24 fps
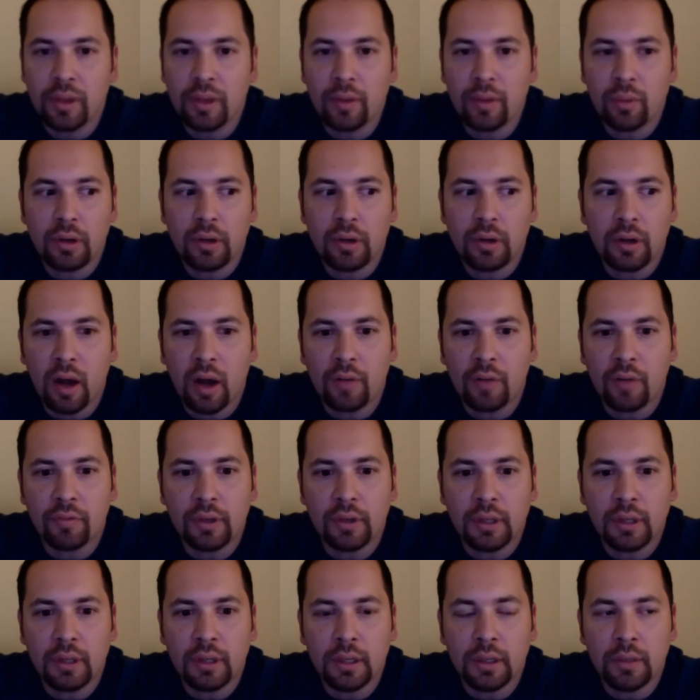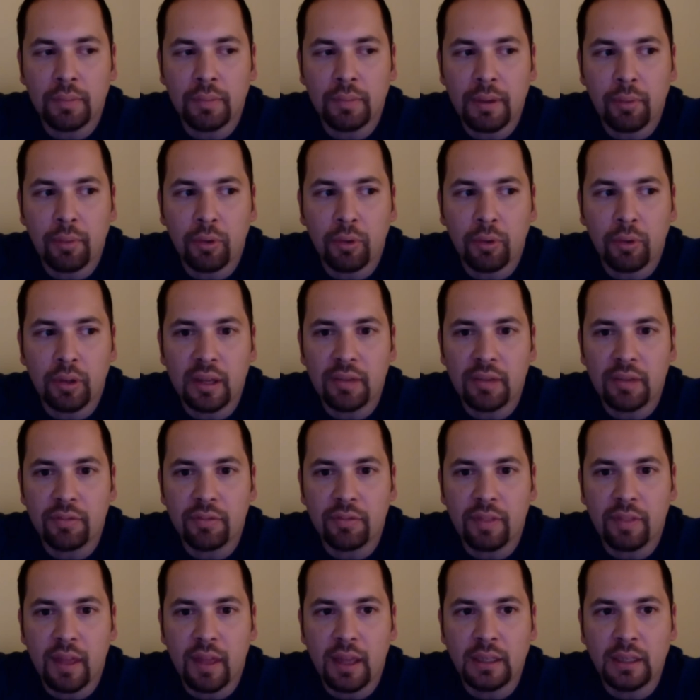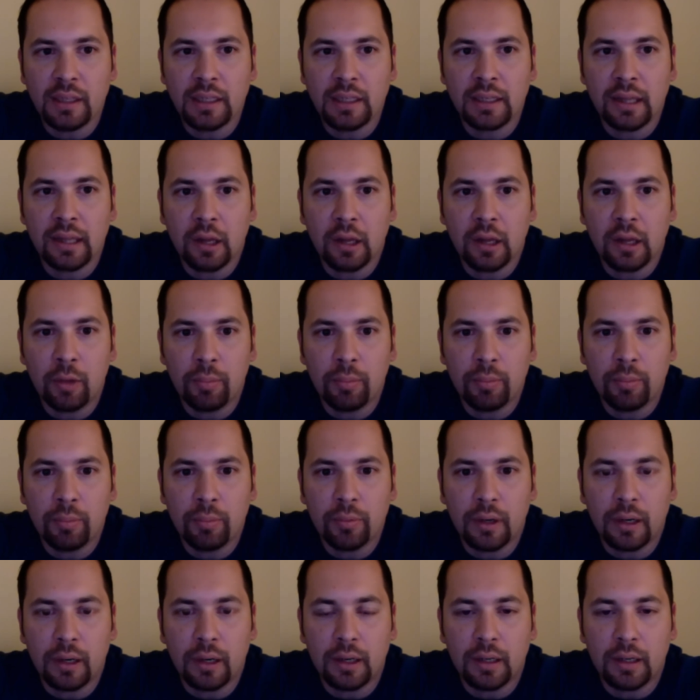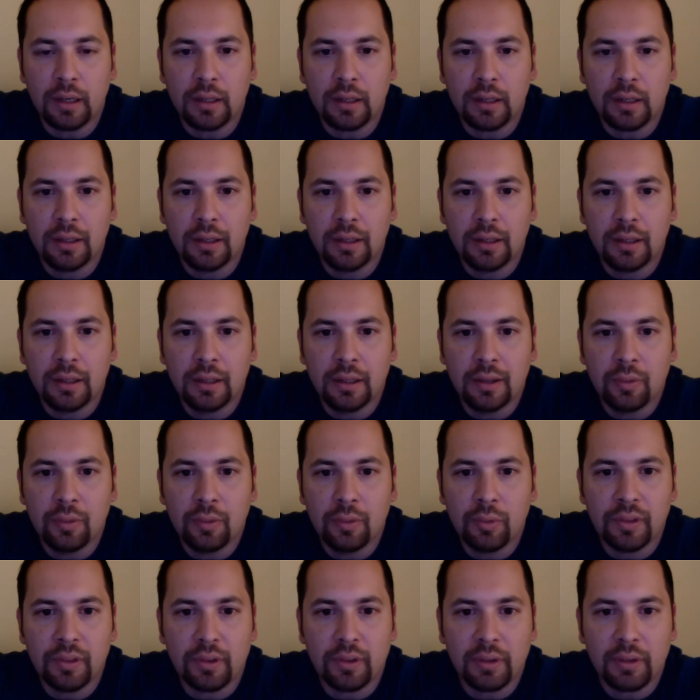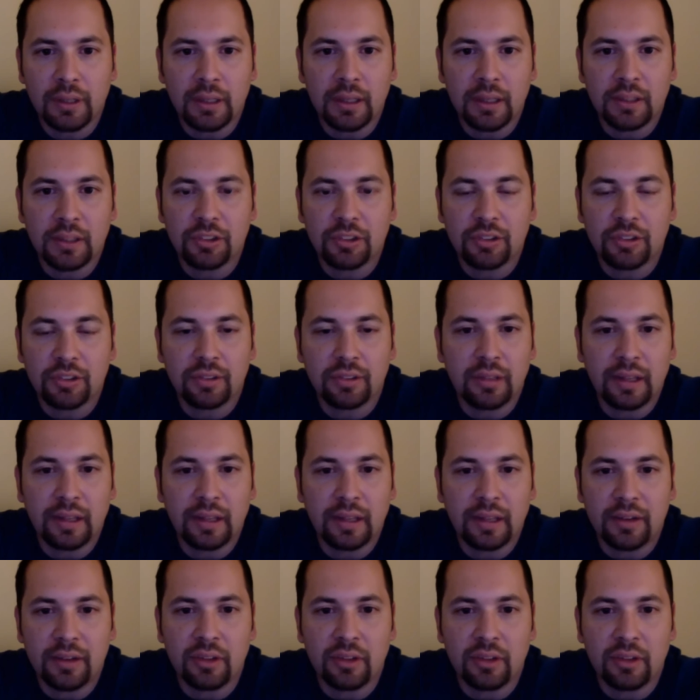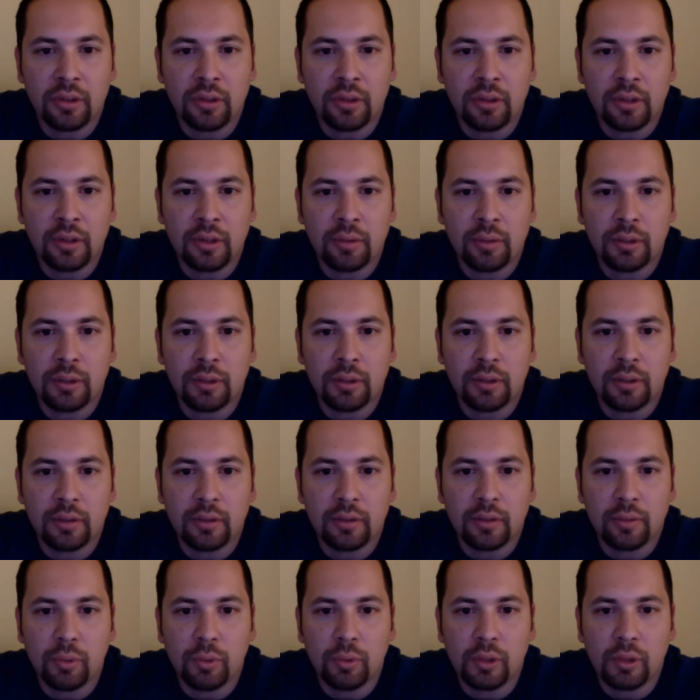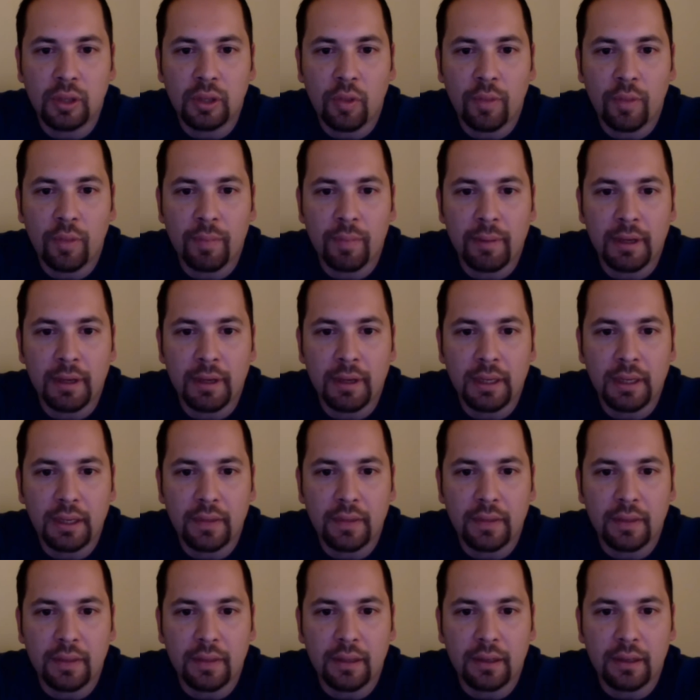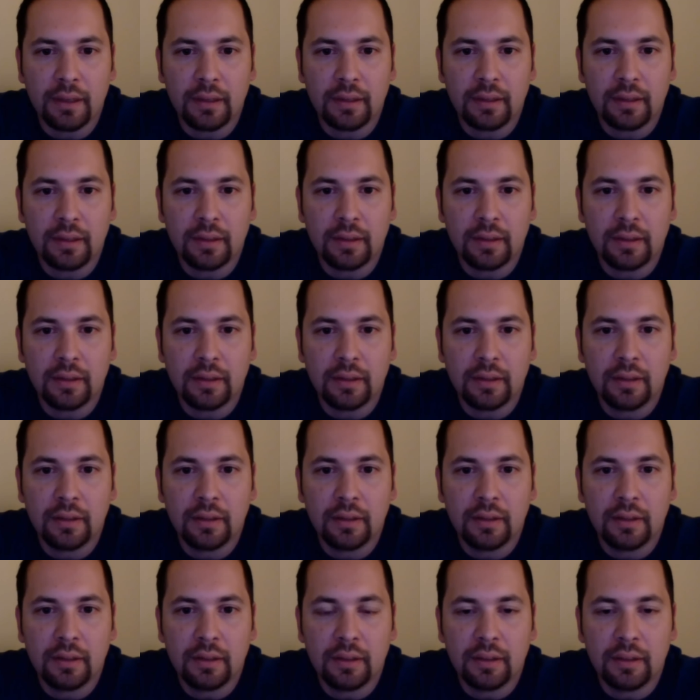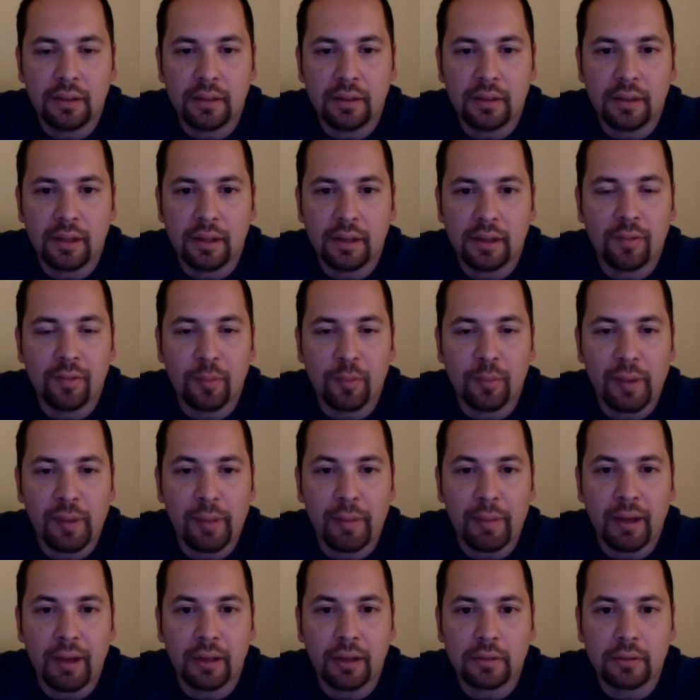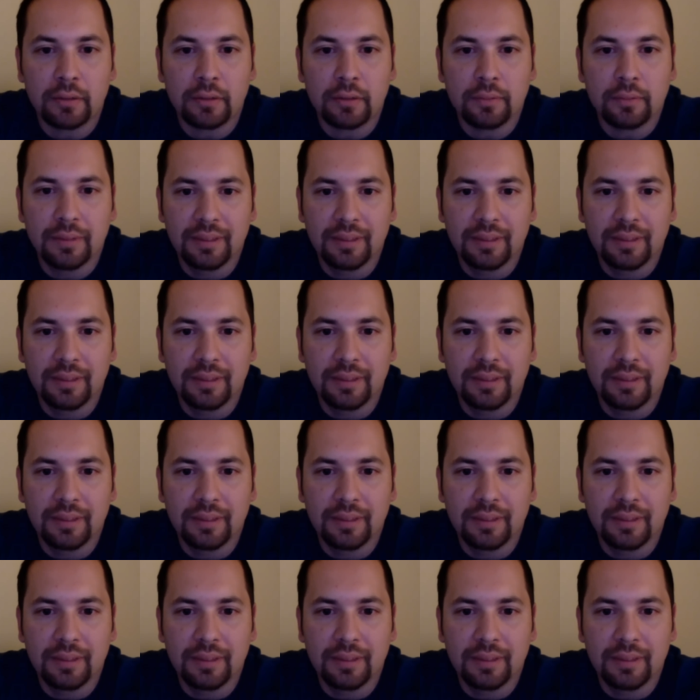We were offering people, if they needed help with the Greenlight, just let us know, and then we'll loan them the money, and then they don't have to pay it back.